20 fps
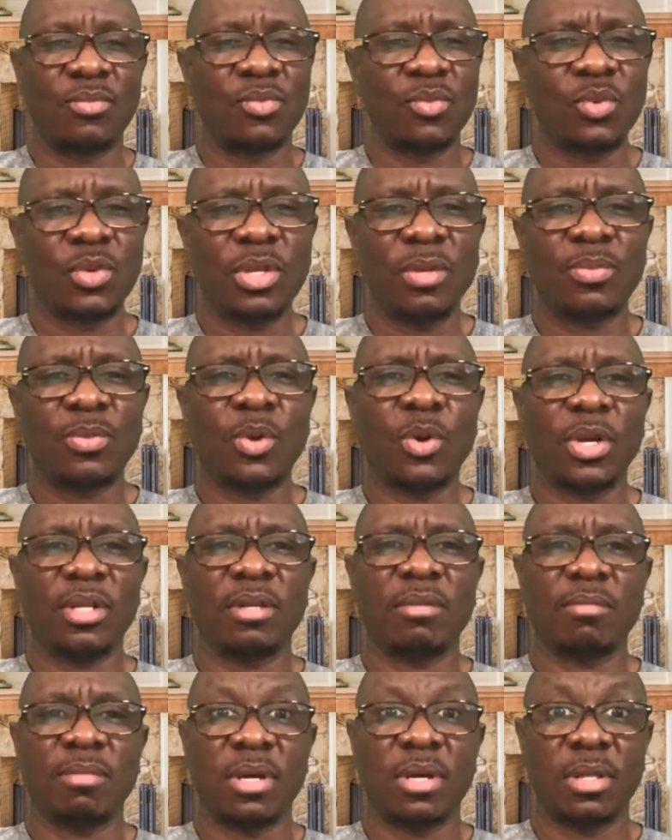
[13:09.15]
we keep talking
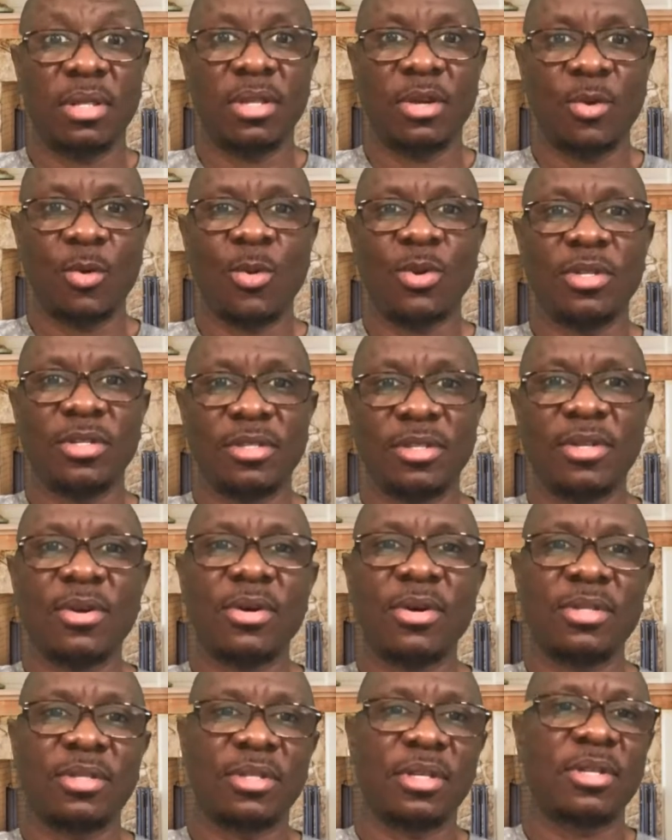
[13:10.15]
about the quality
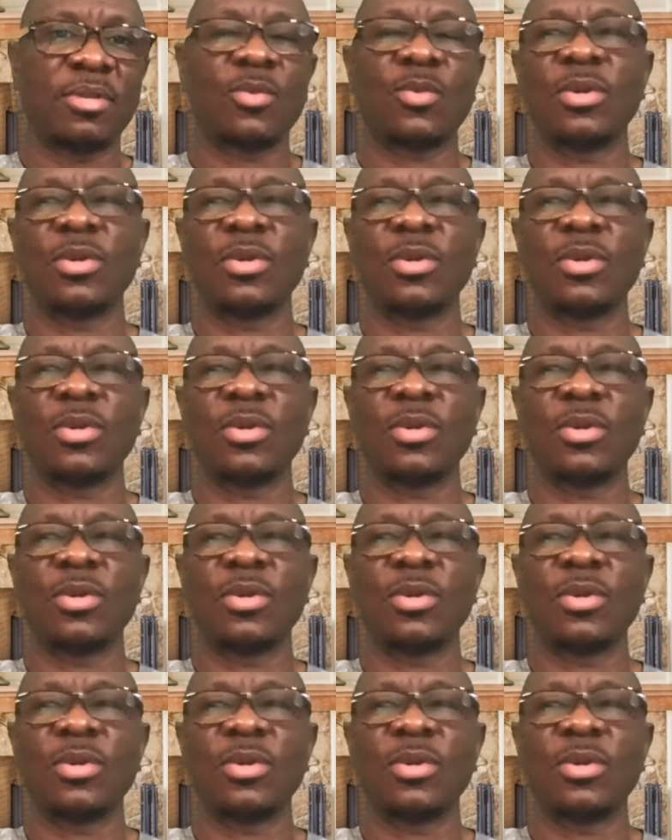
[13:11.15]
content,